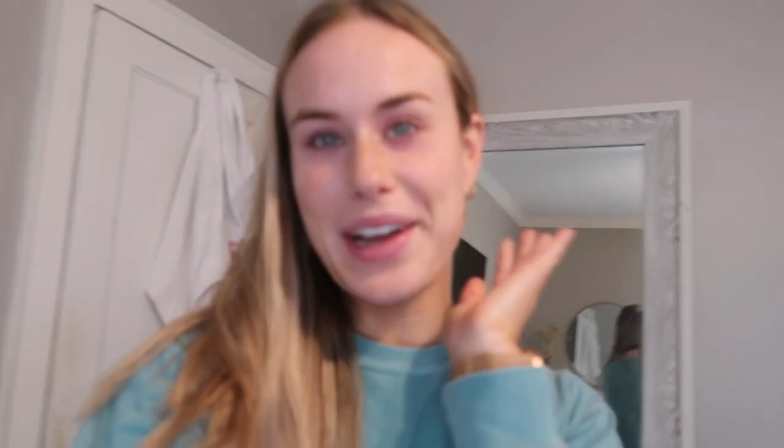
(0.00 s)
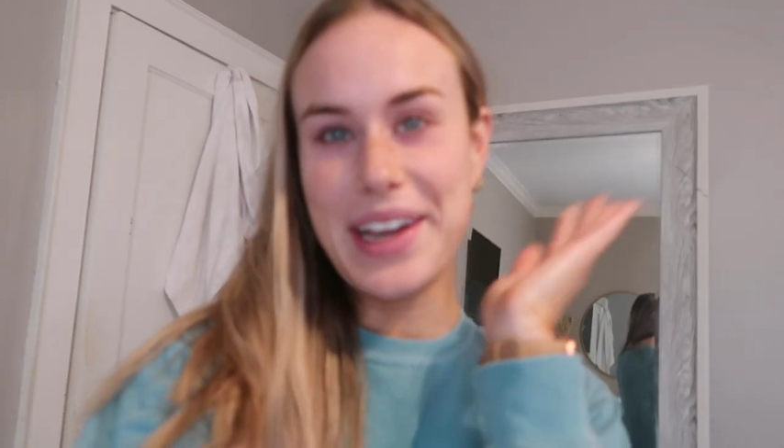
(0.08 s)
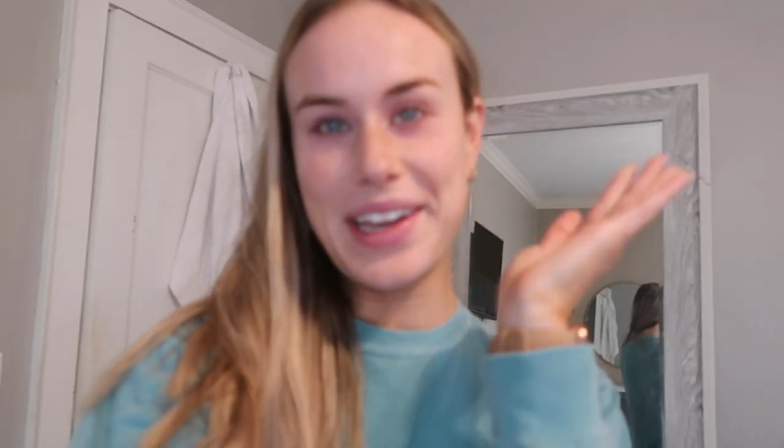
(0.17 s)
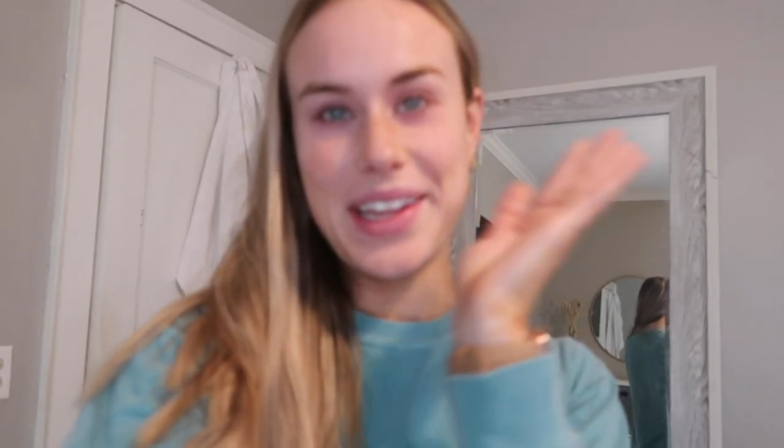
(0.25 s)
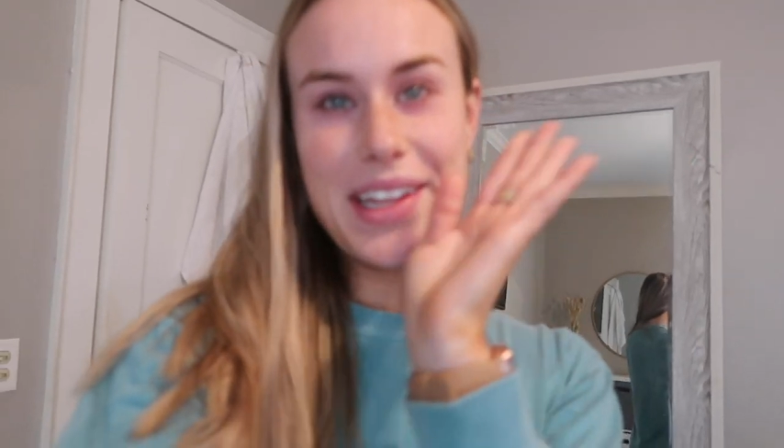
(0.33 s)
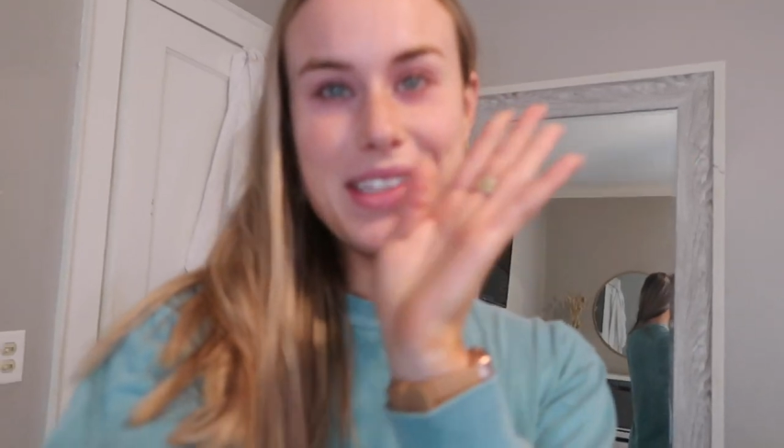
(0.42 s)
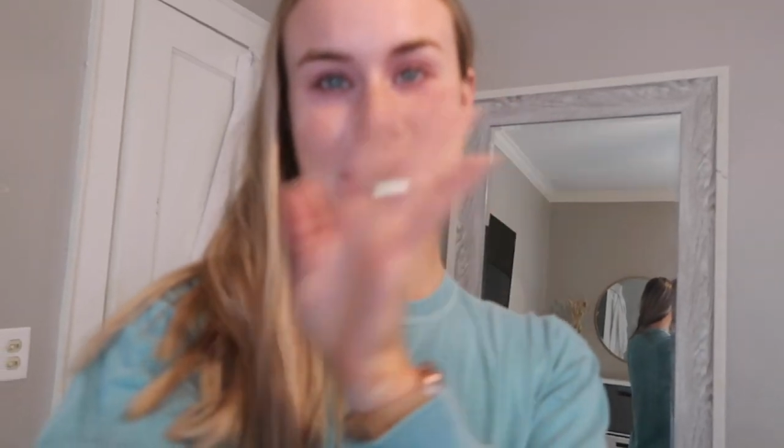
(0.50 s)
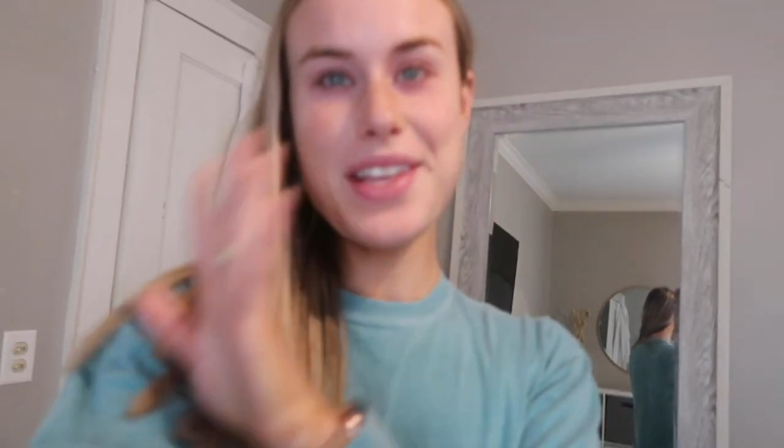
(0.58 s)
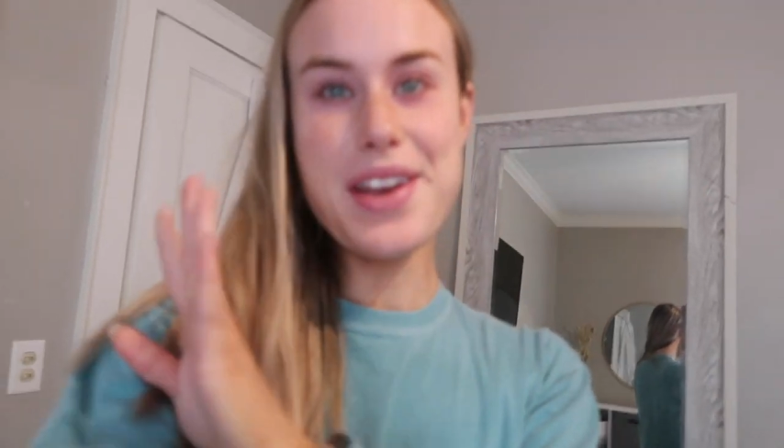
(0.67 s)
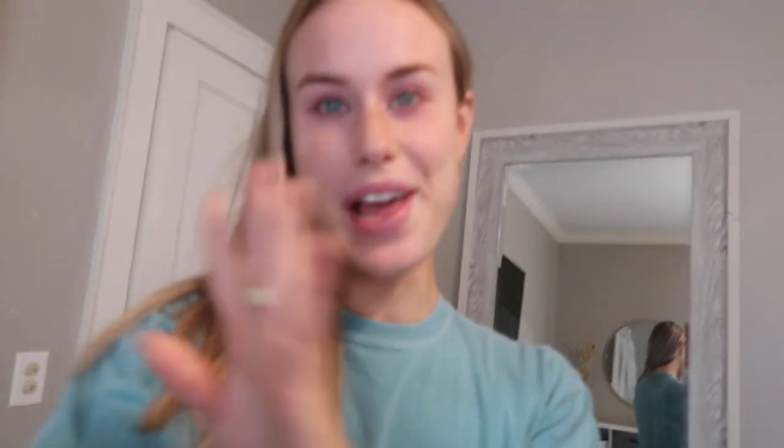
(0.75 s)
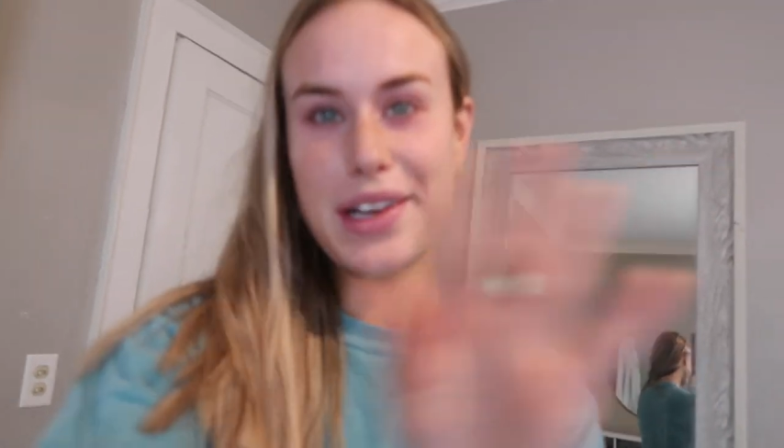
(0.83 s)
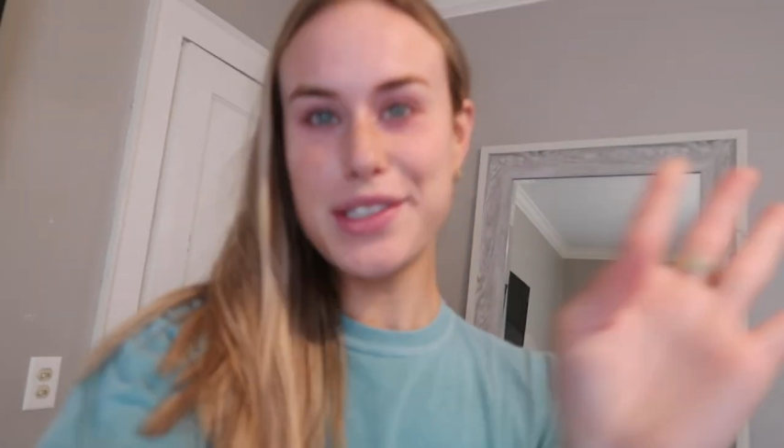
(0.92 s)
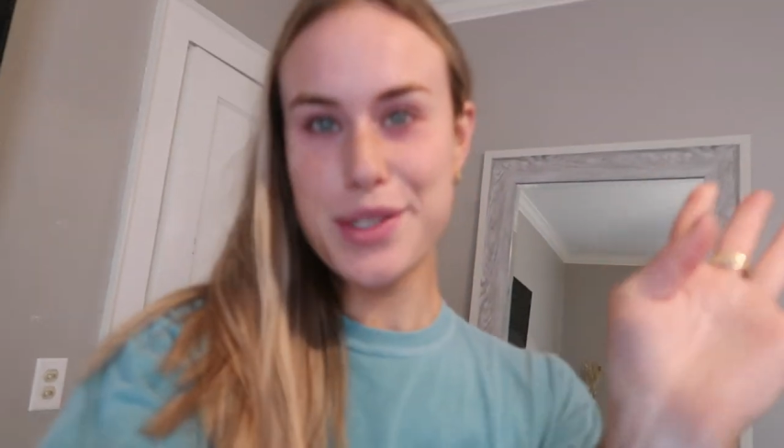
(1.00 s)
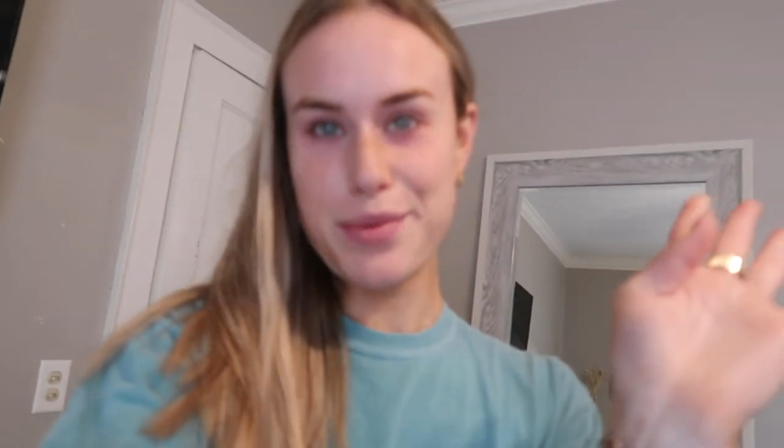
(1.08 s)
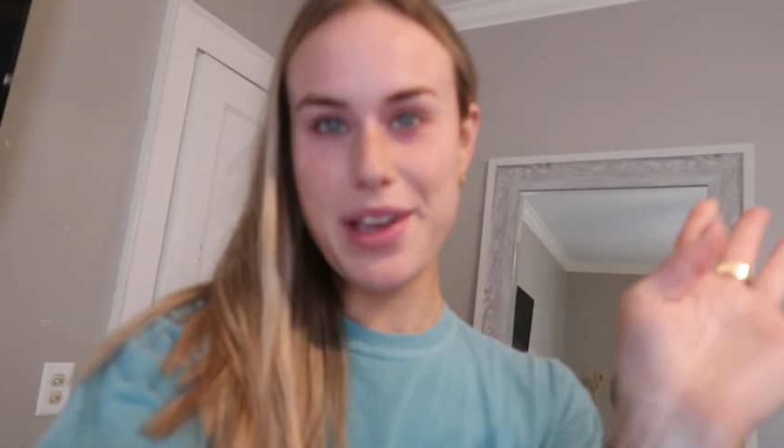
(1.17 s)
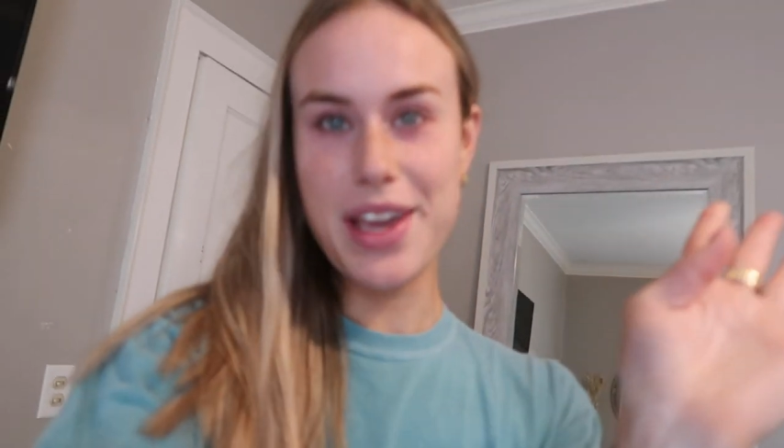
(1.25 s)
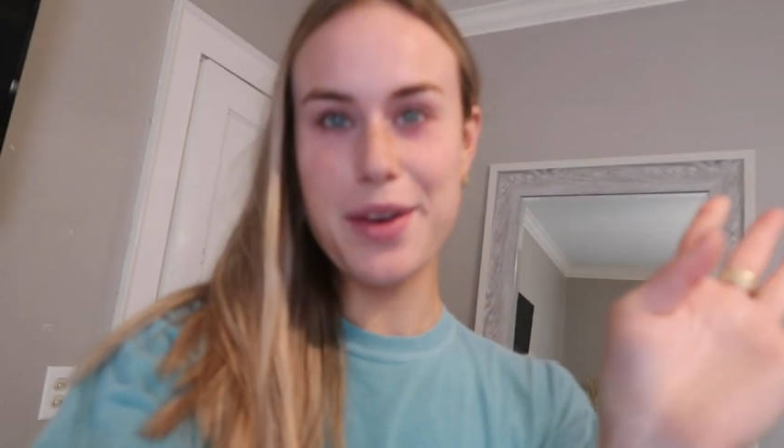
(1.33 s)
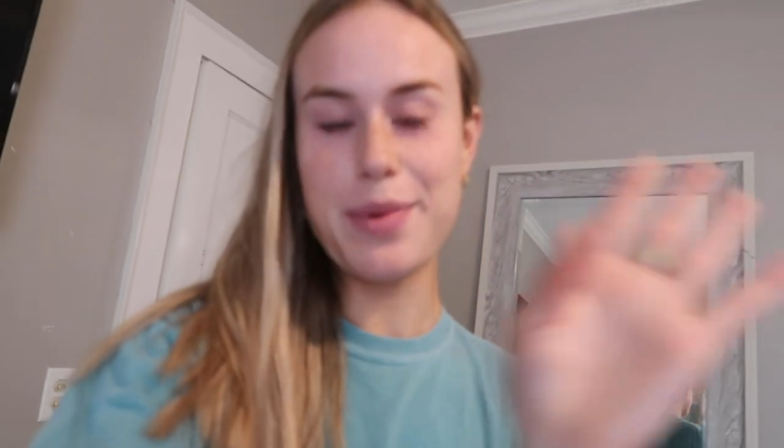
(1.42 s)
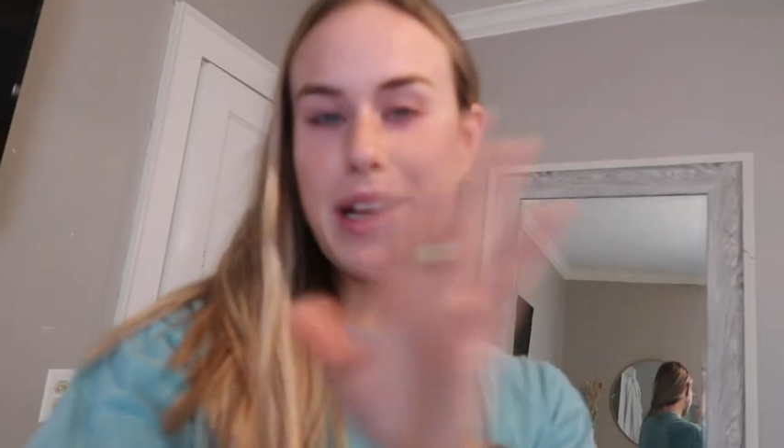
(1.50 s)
Okay, it is the next week,